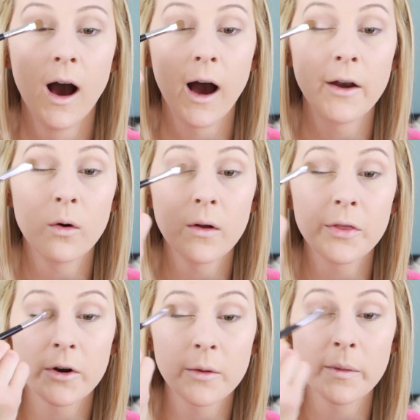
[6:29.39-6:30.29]
I don't want
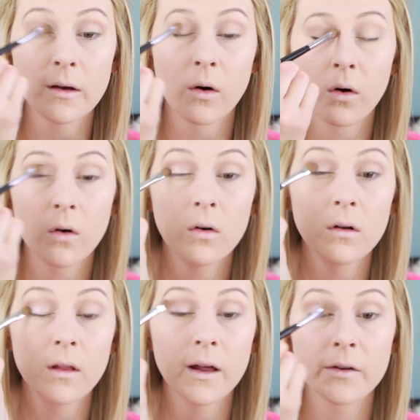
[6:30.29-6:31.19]
there to be a
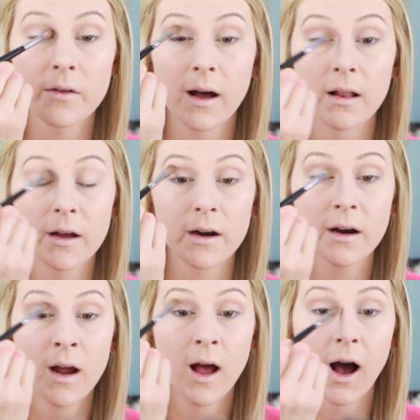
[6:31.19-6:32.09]
whole lot of color.